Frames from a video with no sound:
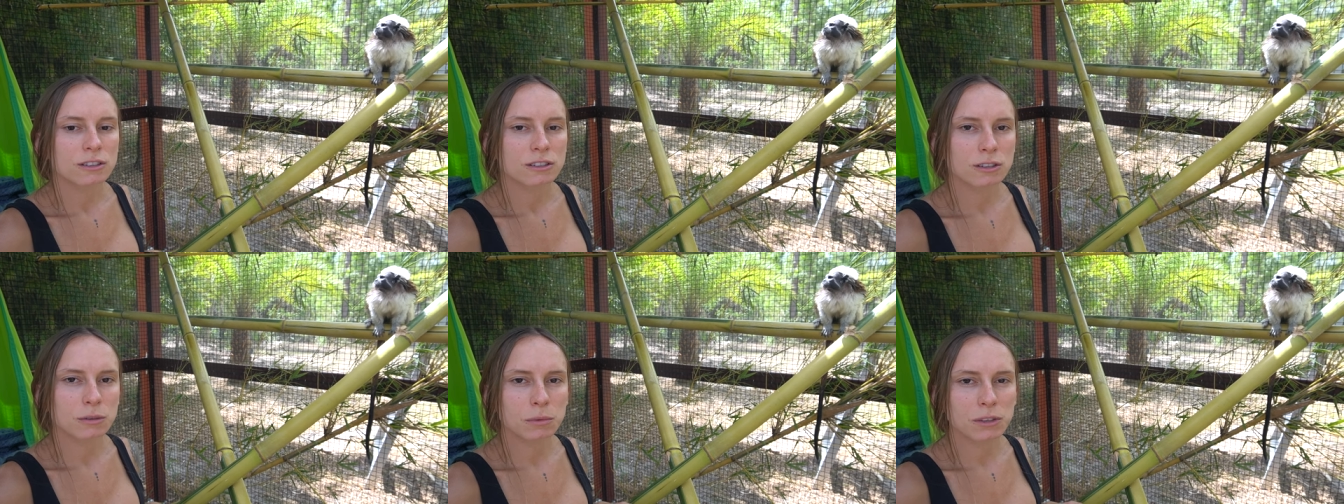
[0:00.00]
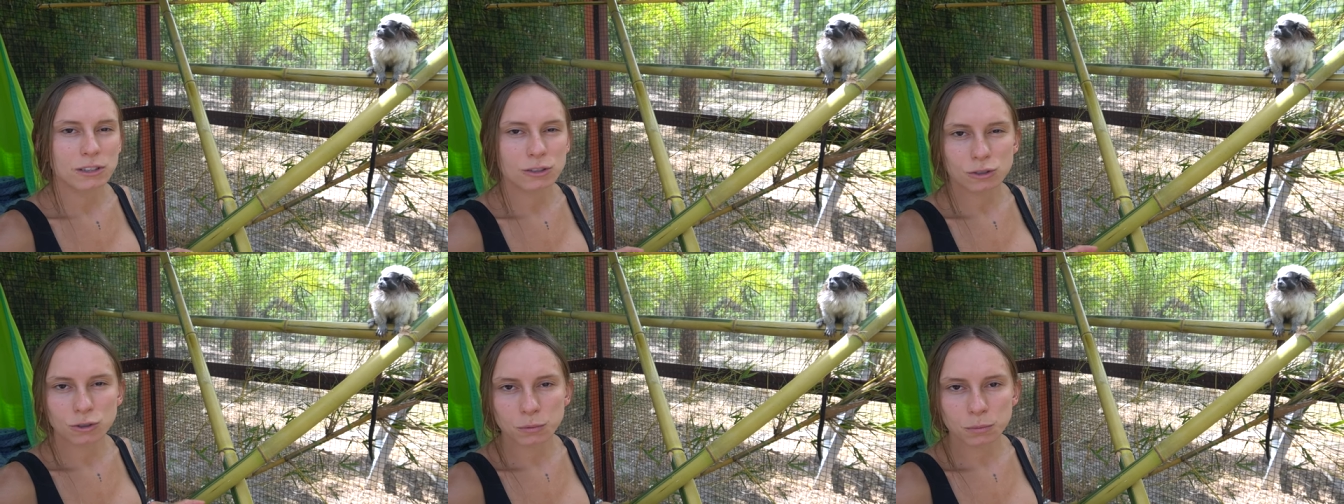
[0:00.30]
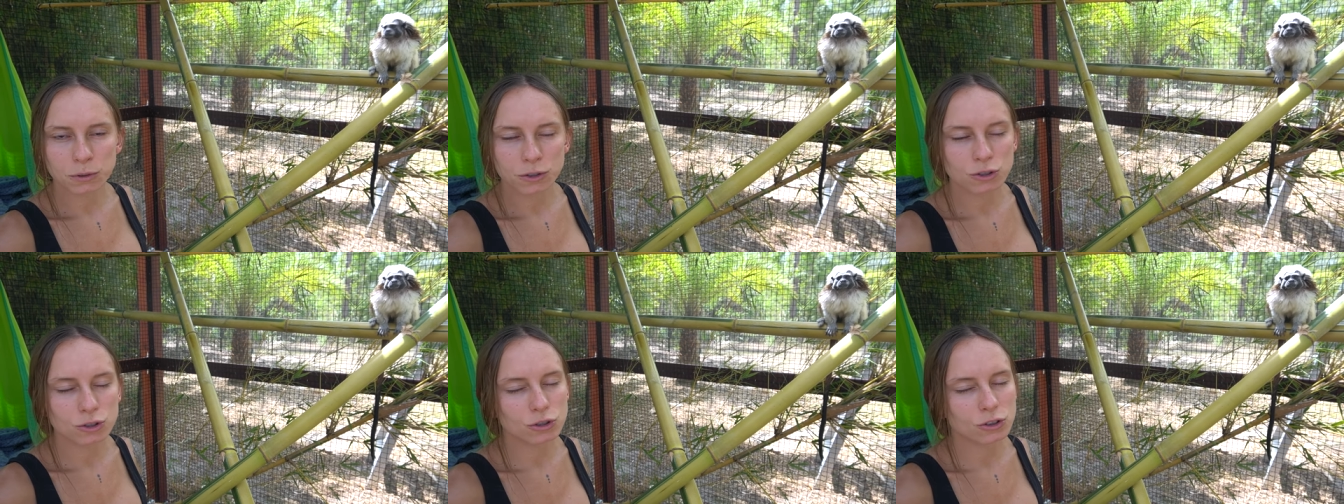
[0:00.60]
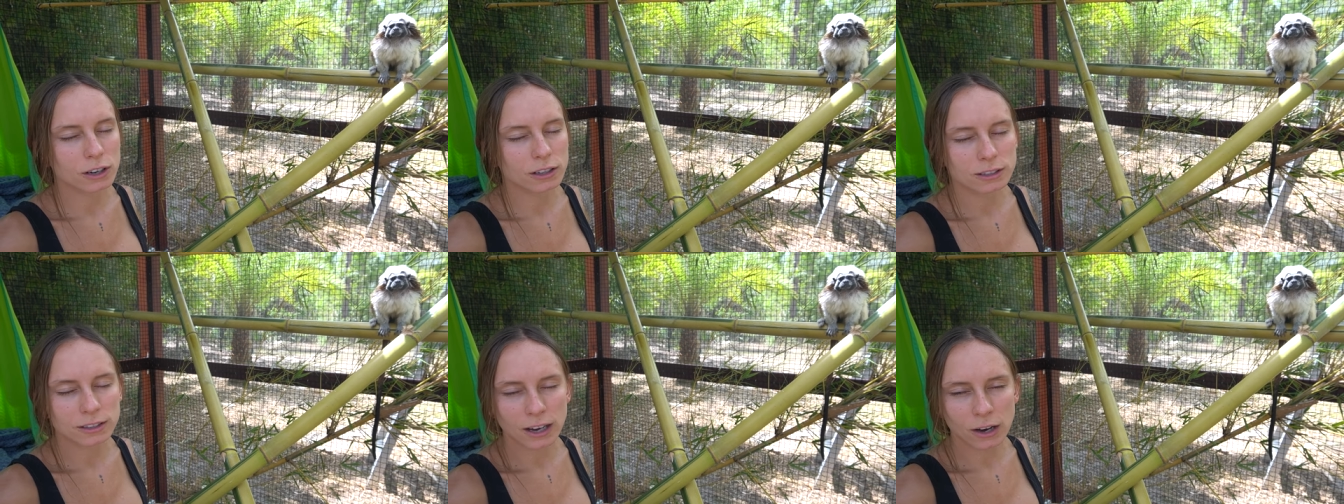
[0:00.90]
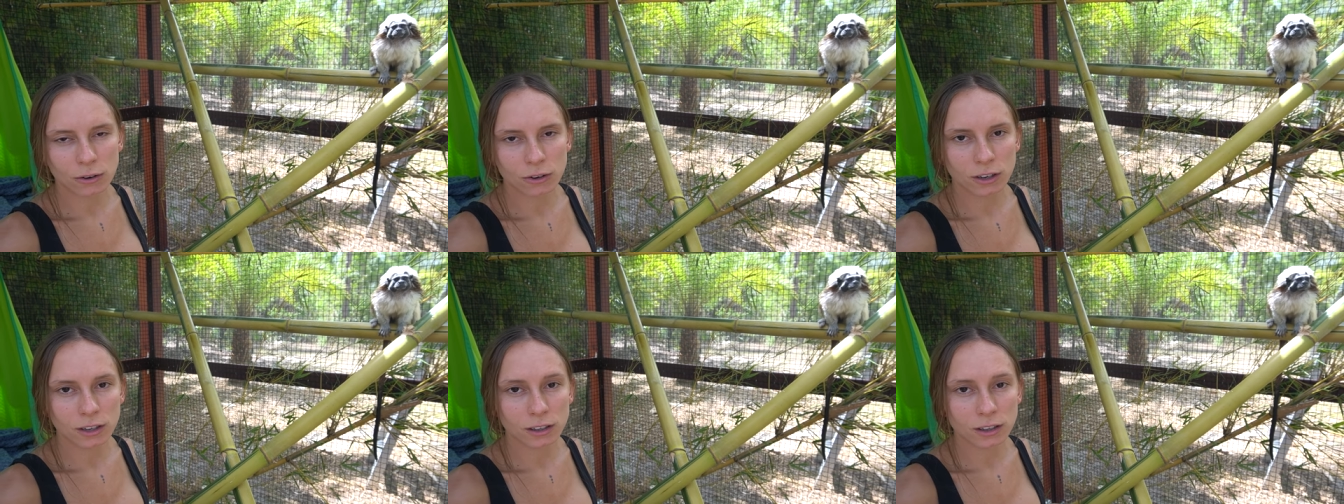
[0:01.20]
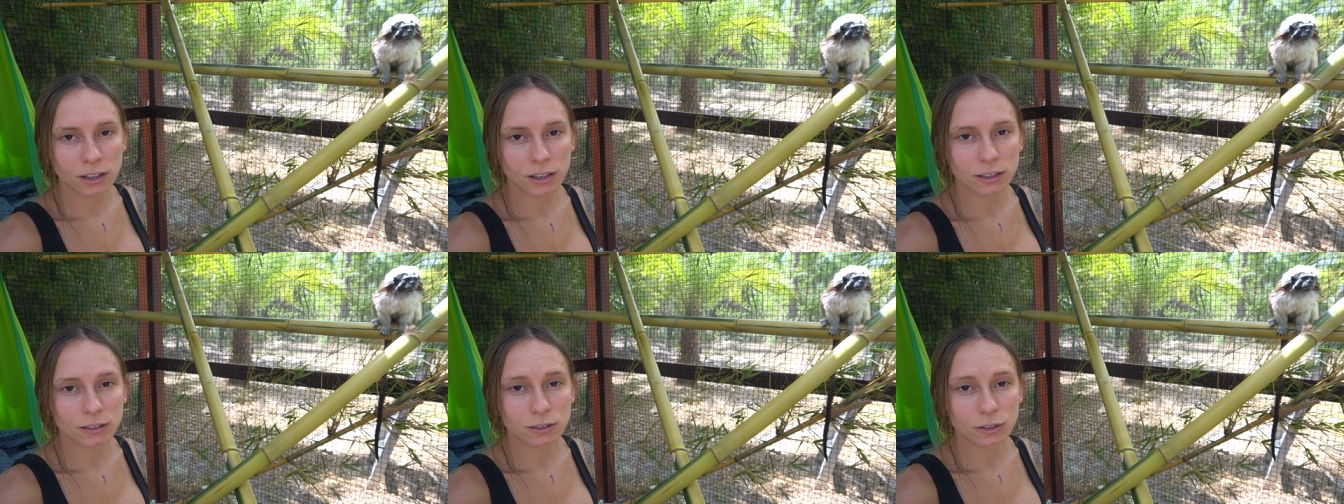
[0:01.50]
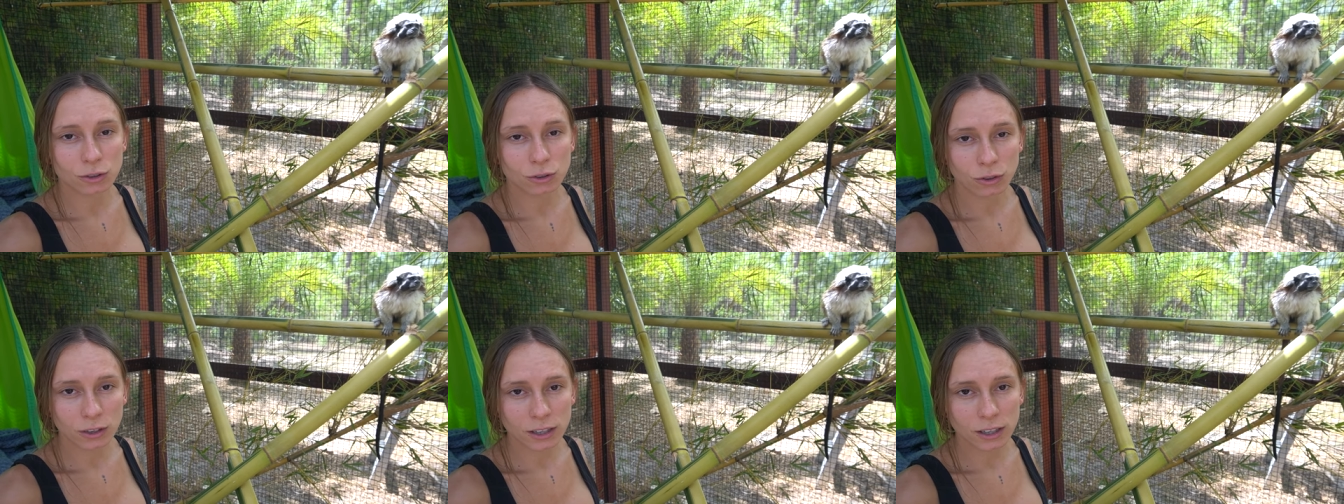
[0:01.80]
to be super stressed out or anything is a
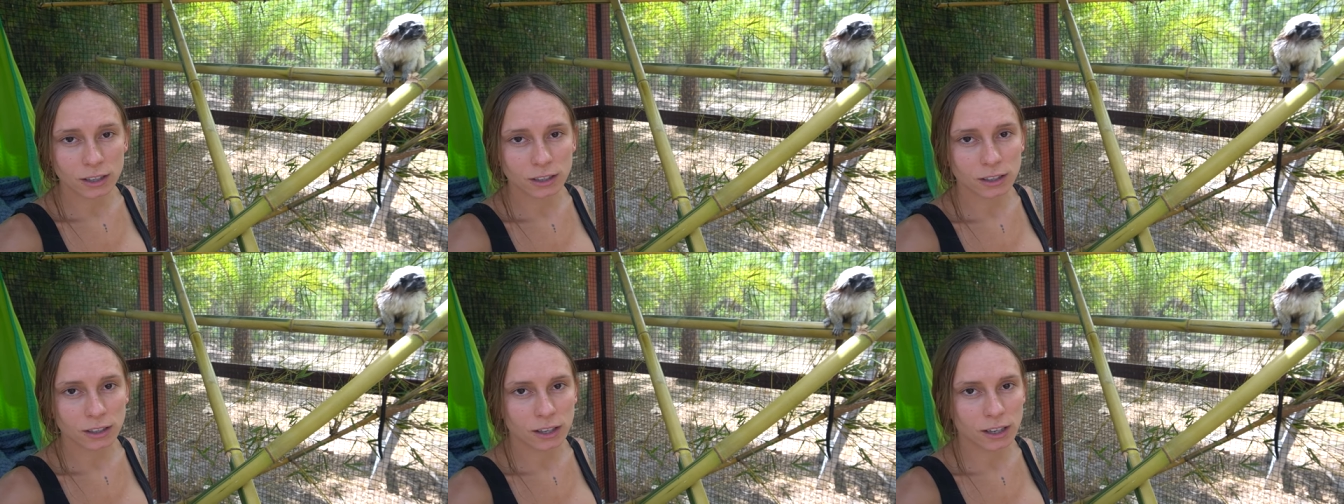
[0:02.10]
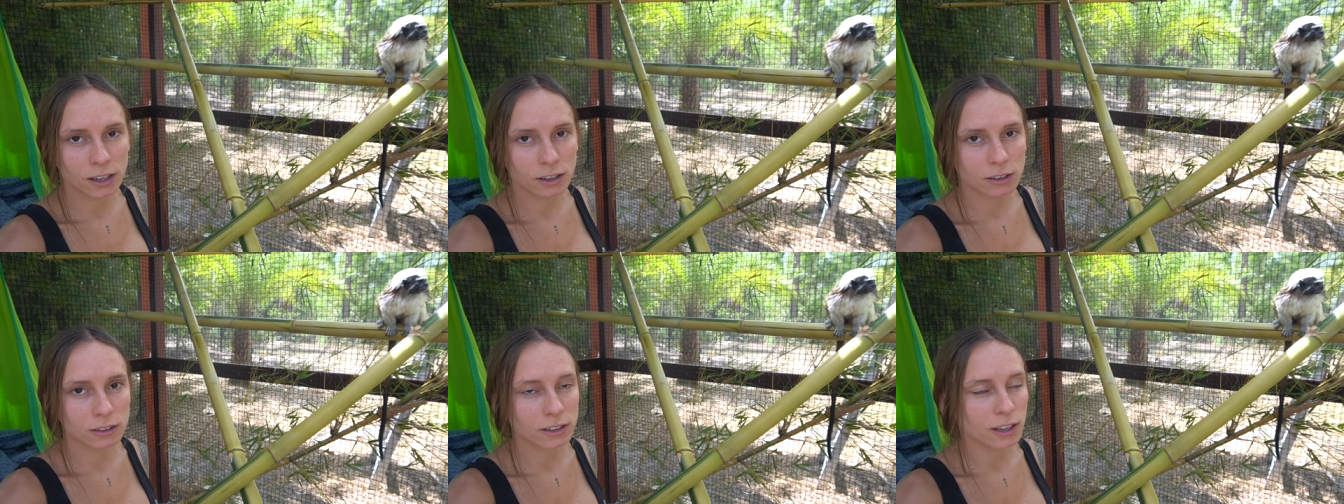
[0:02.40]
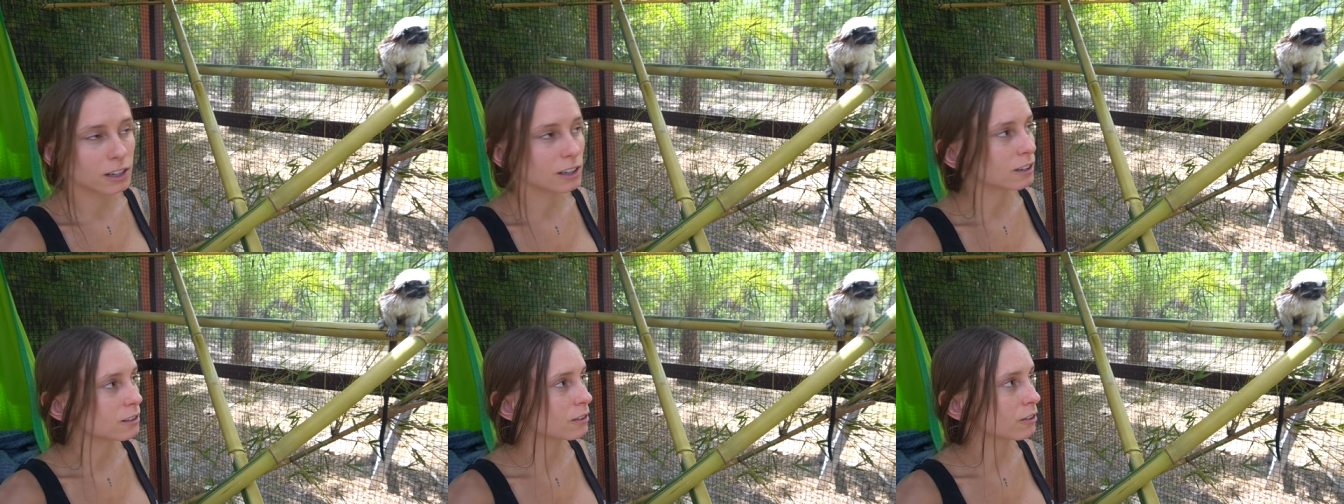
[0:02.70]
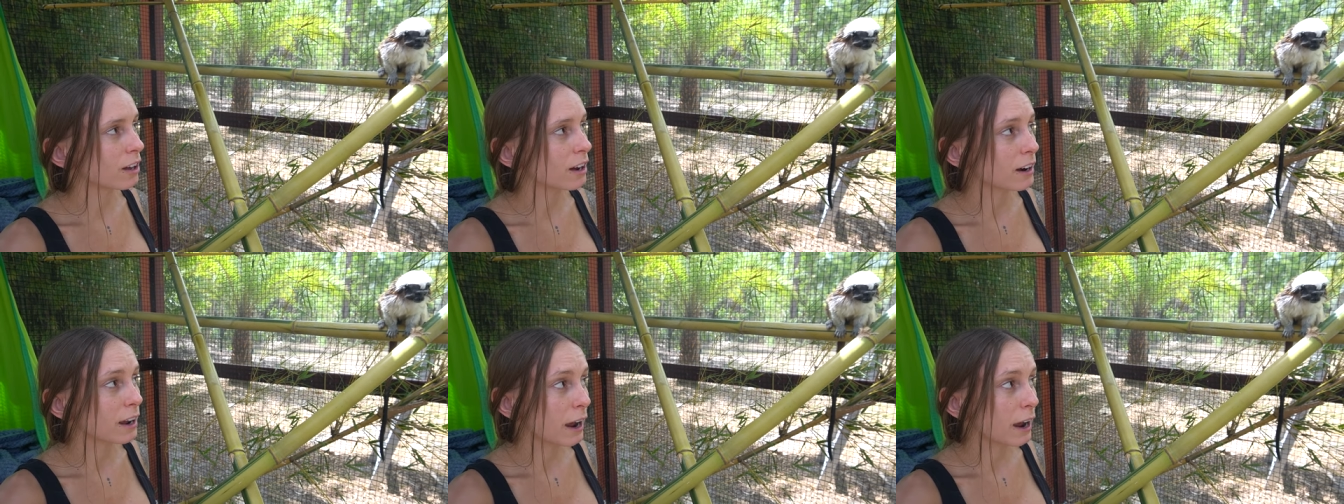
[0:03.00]
great indicator that he's a lot